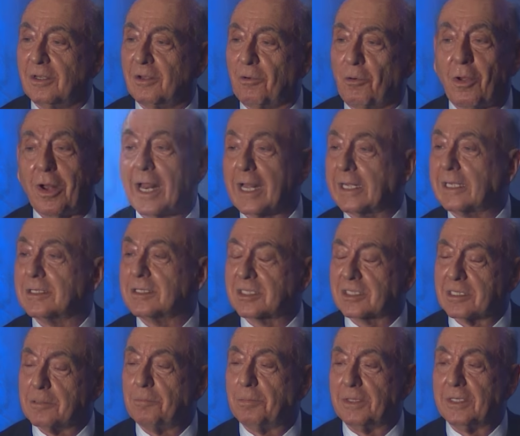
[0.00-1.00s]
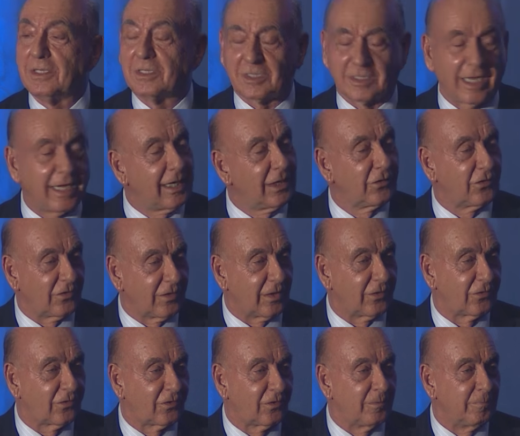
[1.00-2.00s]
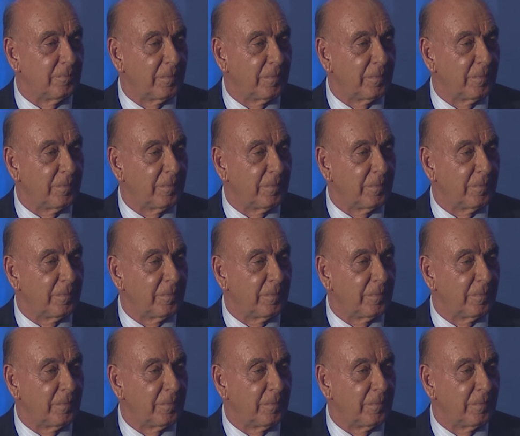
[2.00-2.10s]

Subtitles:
All I could simply say is this.